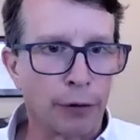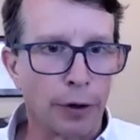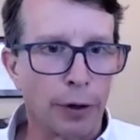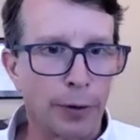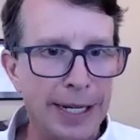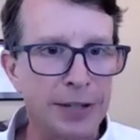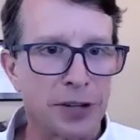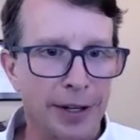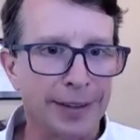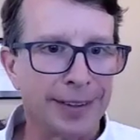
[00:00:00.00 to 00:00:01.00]
a
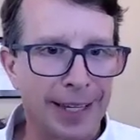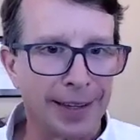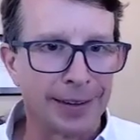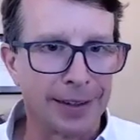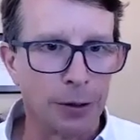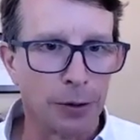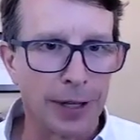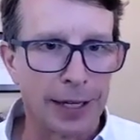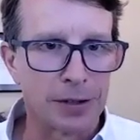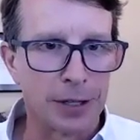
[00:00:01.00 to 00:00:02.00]
reason,
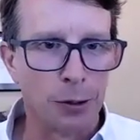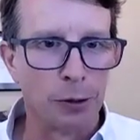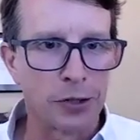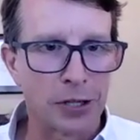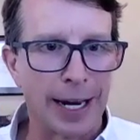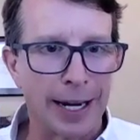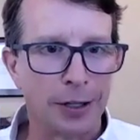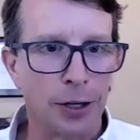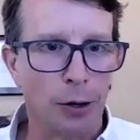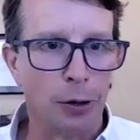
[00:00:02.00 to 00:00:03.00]
as the old saying
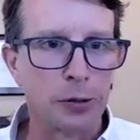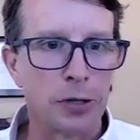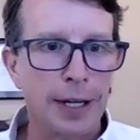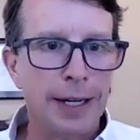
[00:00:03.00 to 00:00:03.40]
goes.